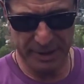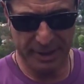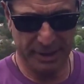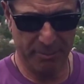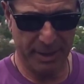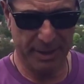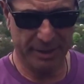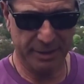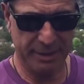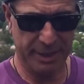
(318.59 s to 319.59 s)
It's
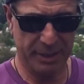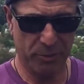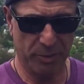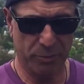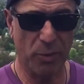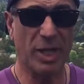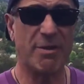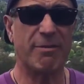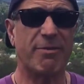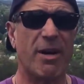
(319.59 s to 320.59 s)
about, it's well
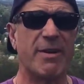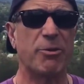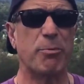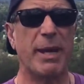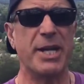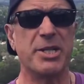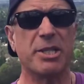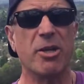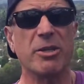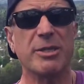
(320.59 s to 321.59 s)
over 500 pages
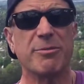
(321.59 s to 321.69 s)
long.